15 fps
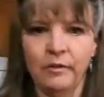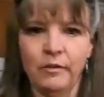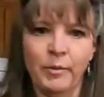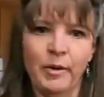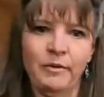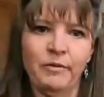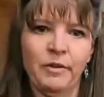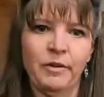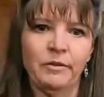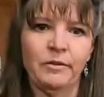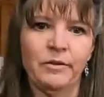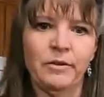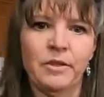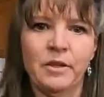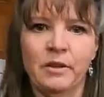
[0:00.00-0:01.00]
over my
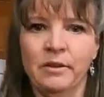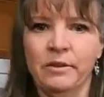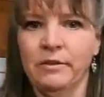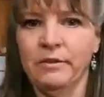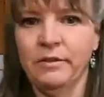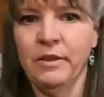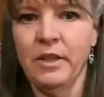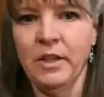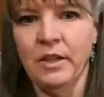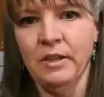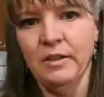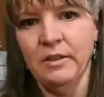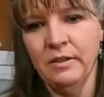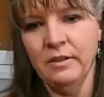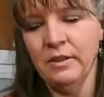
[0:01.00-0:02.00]
phone. So there.